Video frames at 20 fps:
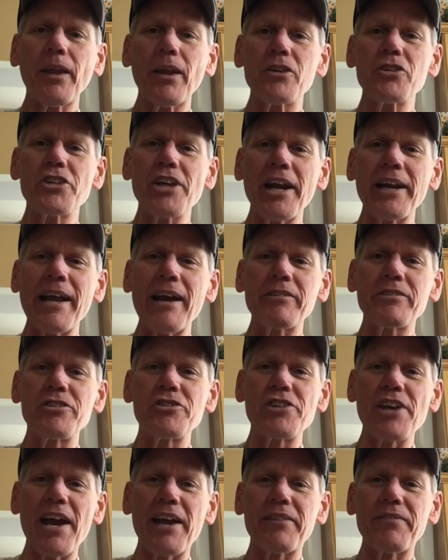Shout out to
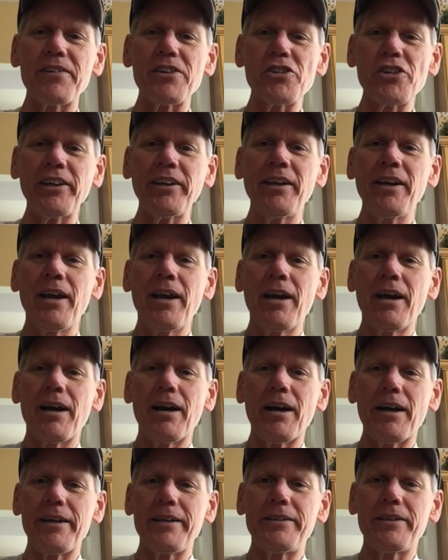Jag Fishing.
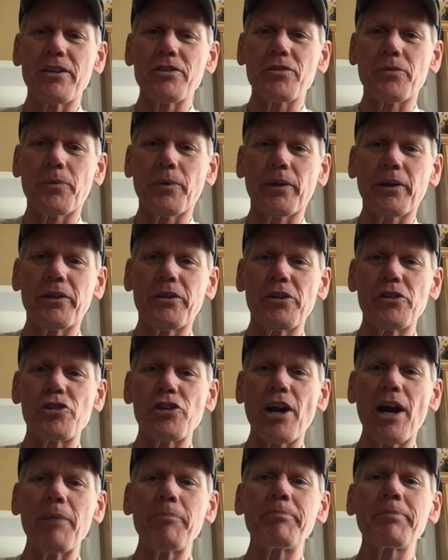Uh, he does a really good
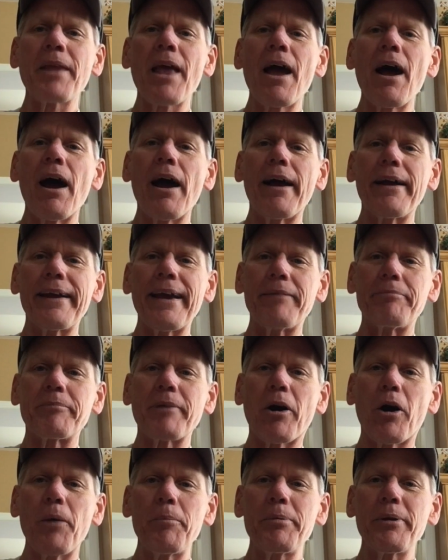job. Again,
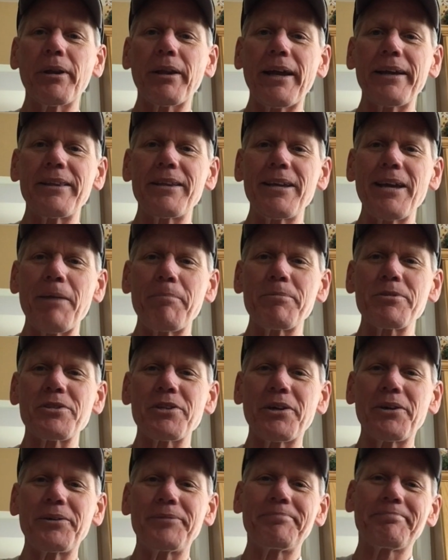hope you liked the
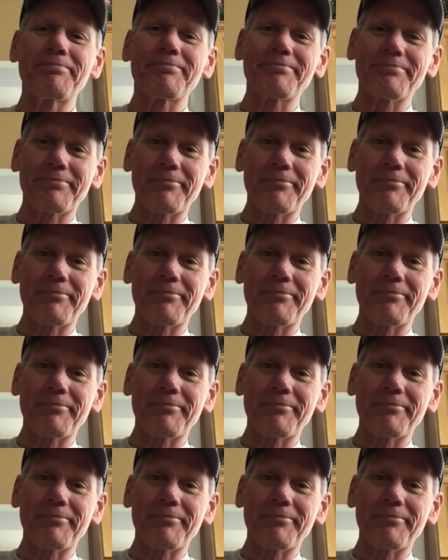episode.